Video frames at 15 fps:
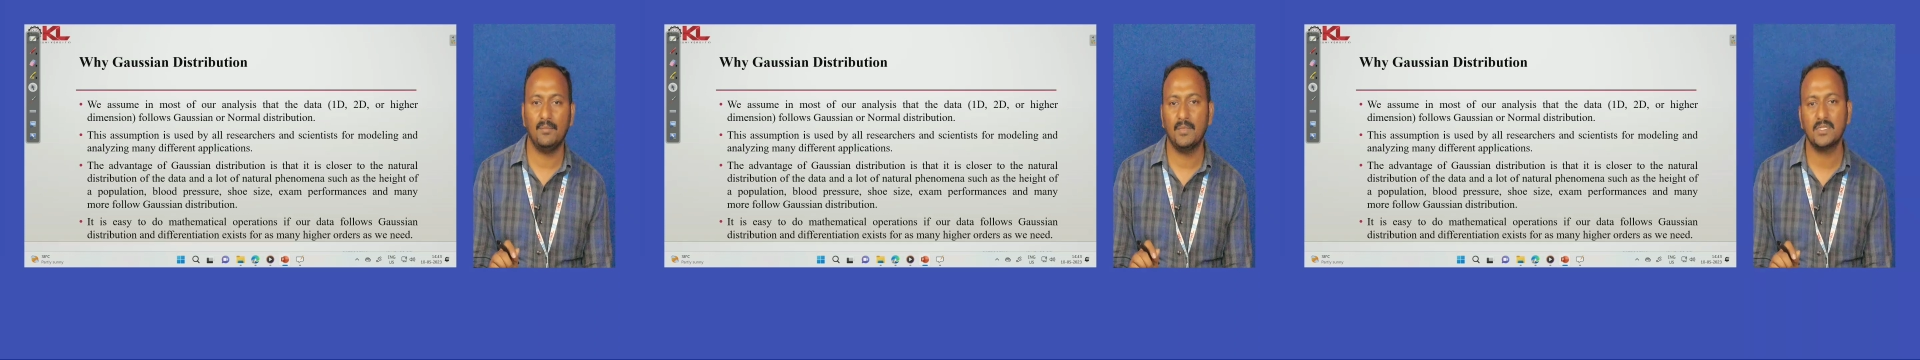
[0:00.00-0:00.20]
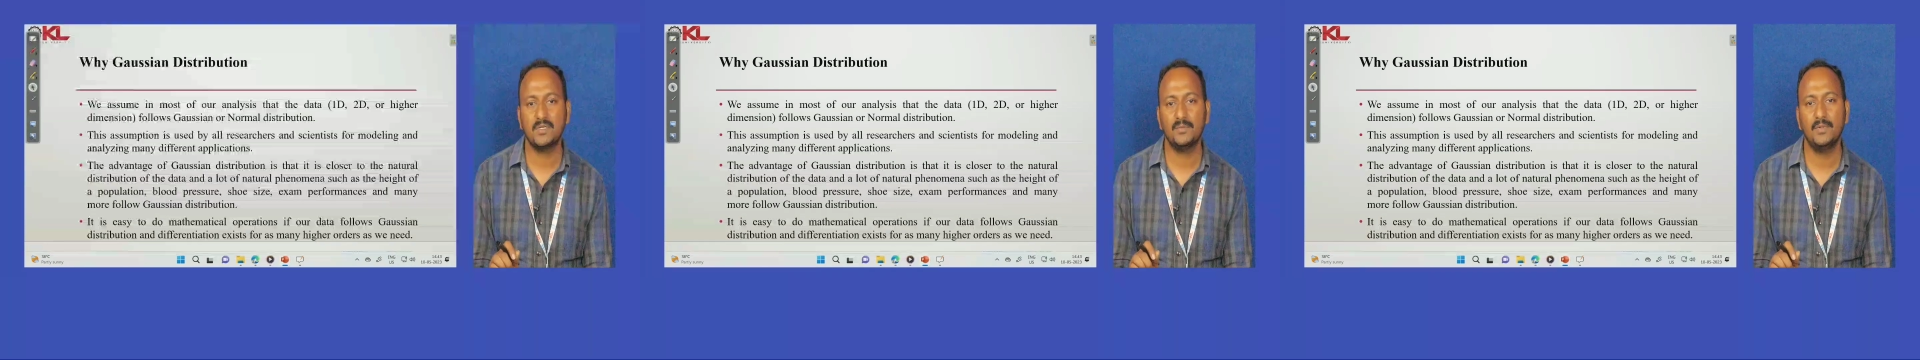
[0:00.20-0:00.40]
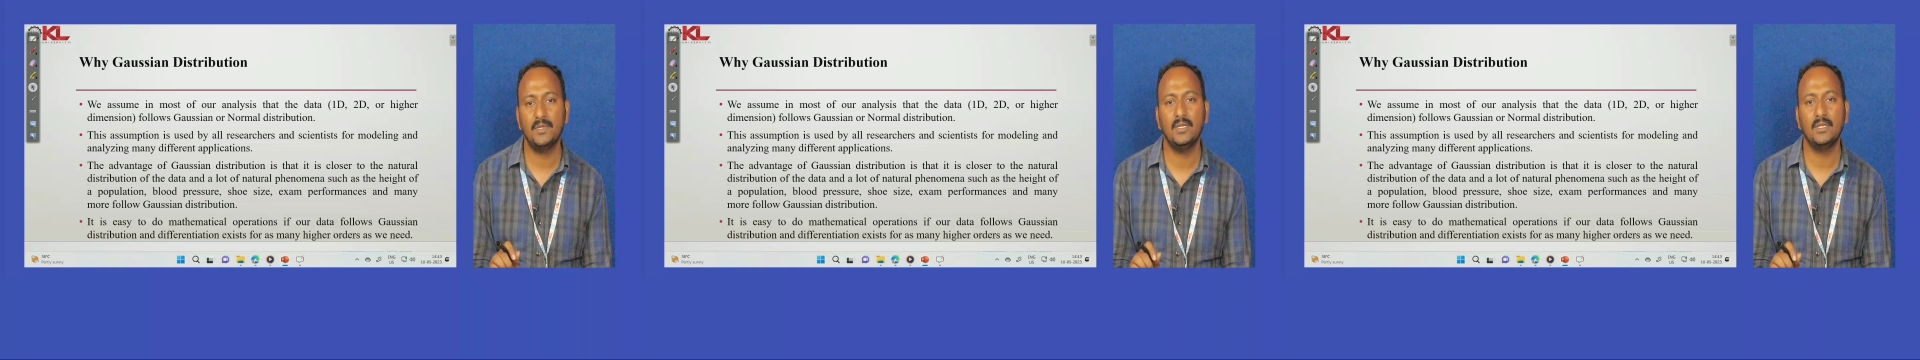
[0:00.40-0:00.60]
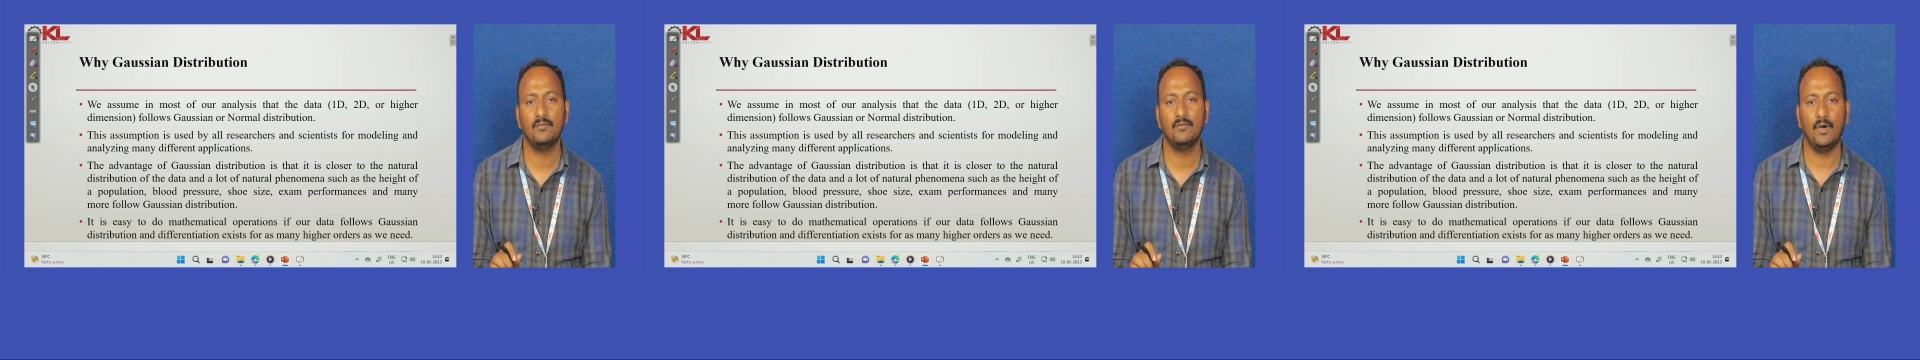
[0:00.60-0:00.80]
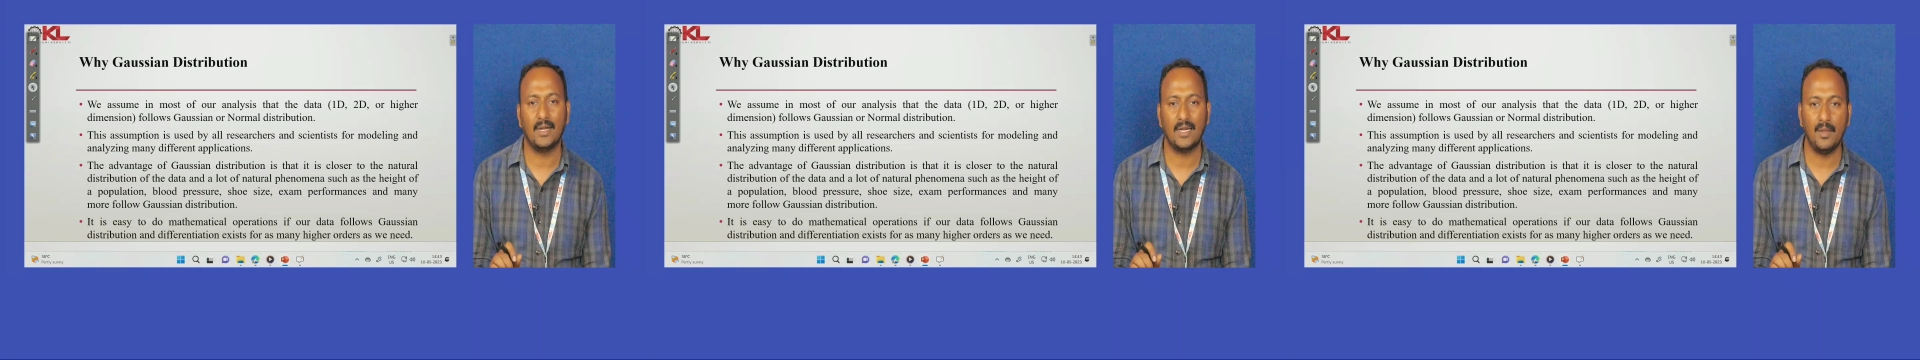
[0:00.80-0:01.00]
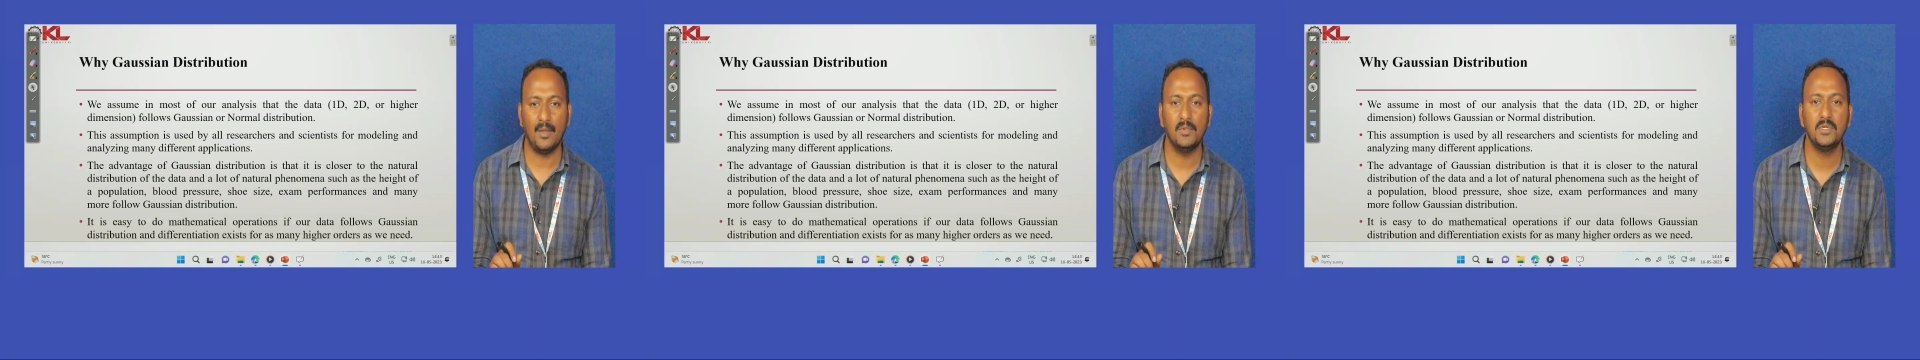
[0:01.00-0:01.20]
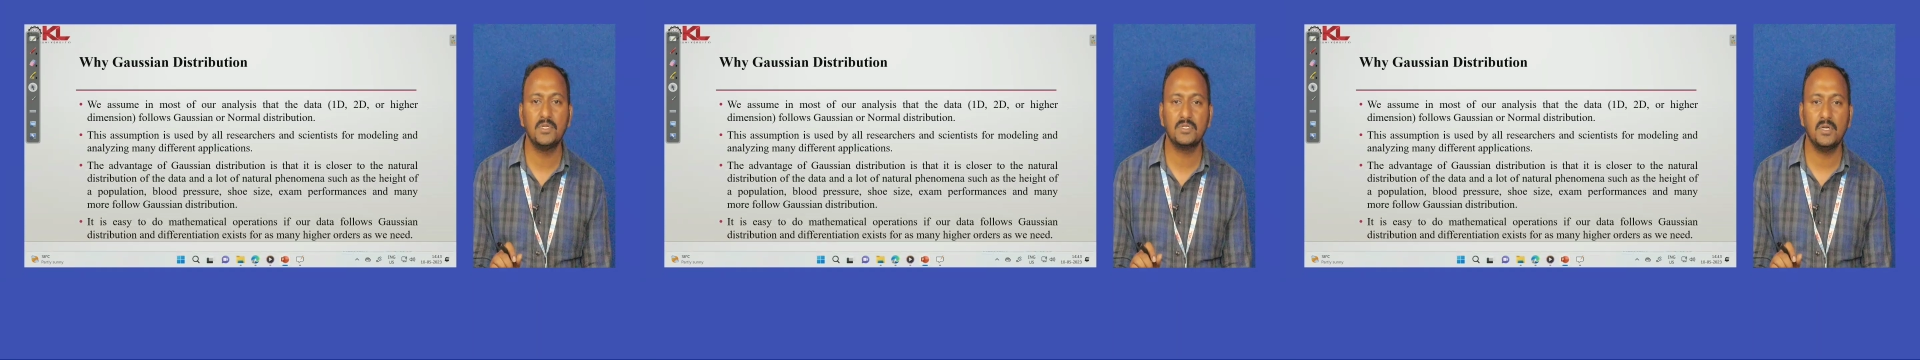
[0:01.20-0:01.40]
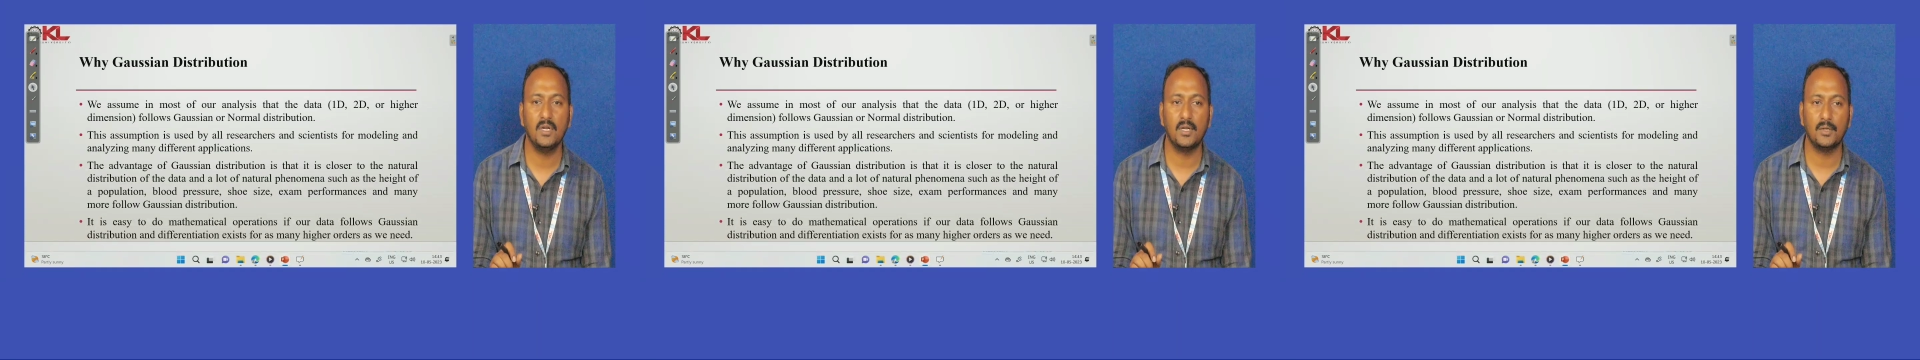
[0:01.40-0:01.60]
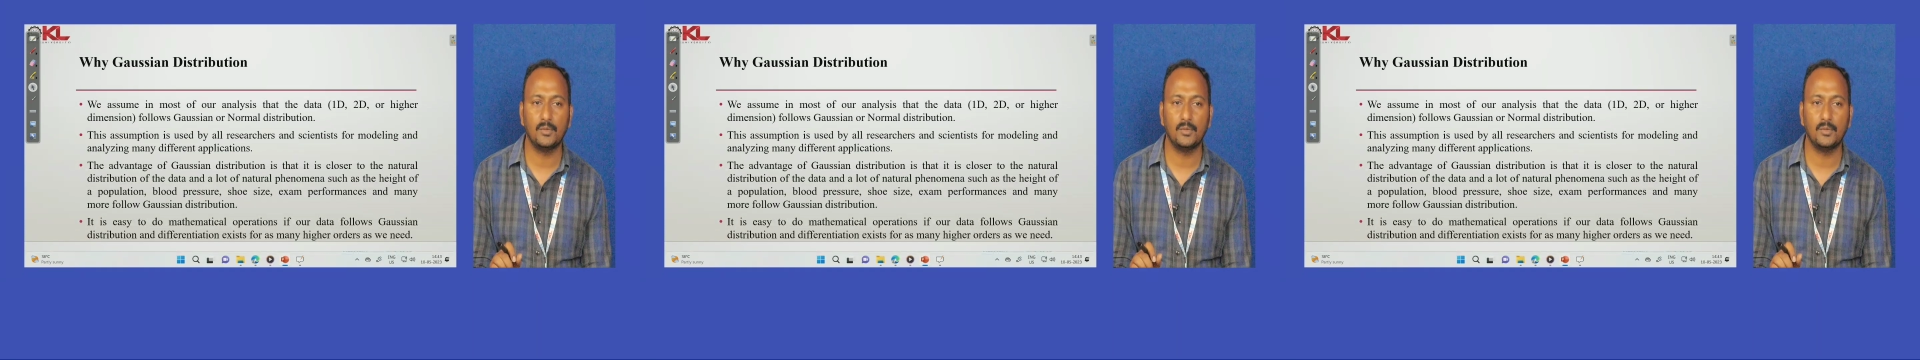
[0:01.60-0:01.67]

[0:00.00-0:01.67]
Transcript: must be in one dimensional or